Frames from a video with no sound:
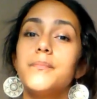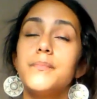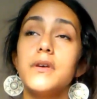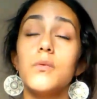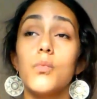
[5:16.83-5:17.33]

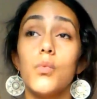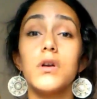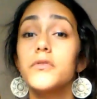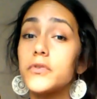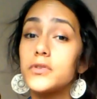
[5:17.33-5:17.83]
be
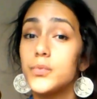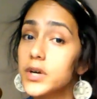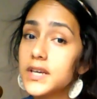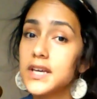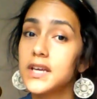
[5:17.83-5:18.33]
wonderful to
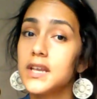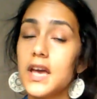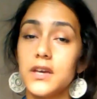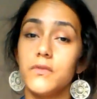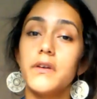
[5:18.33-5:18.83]
work in, I
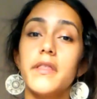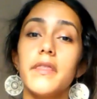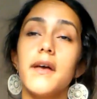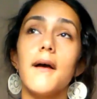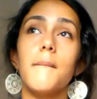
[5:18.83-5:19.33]
can run in
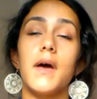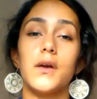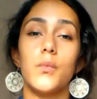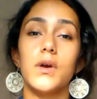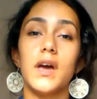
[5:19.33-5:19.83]
them, I
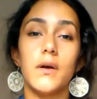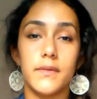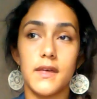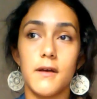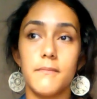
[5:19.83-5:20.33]
can work out
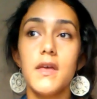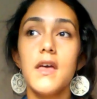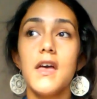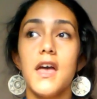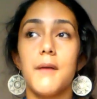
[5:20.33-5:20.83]
in them,
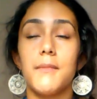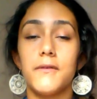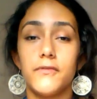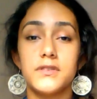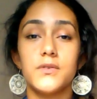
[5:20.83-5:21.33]
and my
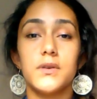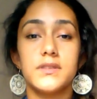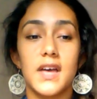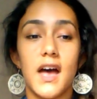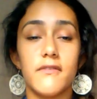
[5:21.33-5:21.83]
foot's going
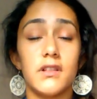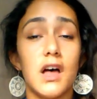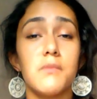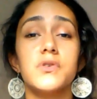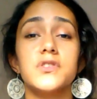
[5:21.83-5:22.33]
to have a
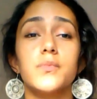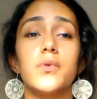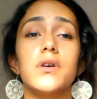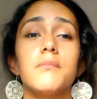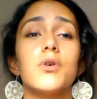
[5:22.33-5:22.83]
lot more
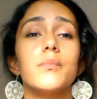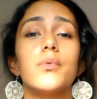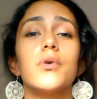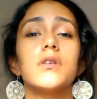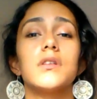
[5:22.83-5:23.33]
support and more
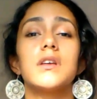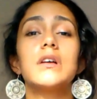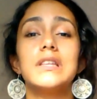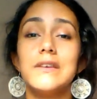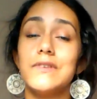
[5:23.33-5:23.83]
importantly
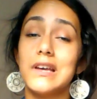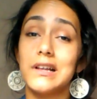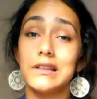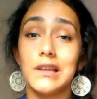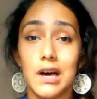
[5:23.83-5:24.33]
alleviate
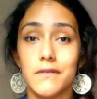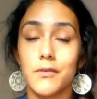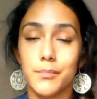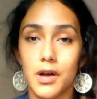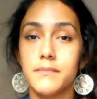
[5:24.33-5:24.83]
a lot of
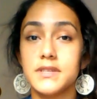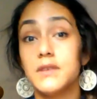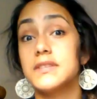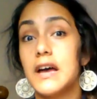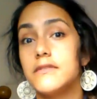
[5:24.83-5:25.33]
the problems that I
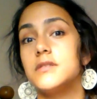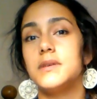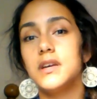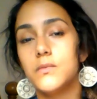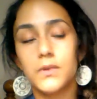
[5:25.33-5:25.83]
was having to
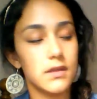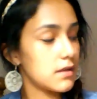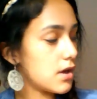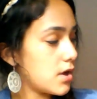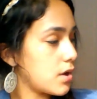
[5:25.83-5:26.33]
begin
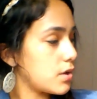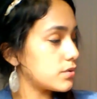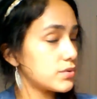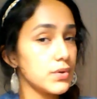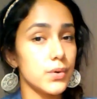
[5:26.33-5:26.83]

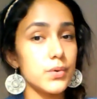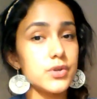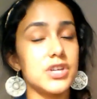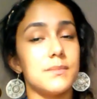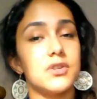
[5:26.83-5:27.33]
with. So
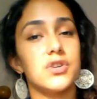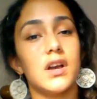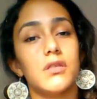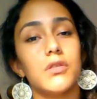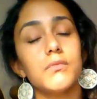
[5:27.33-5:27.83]
she had me
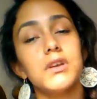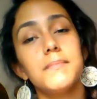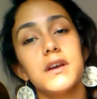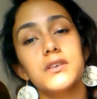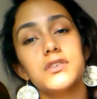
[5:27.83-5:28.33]
try on 3
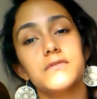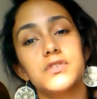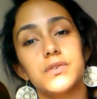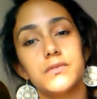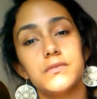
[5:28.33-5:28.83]
pairs of
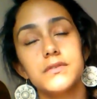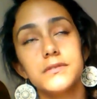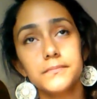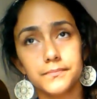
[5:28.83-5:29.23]
shoes.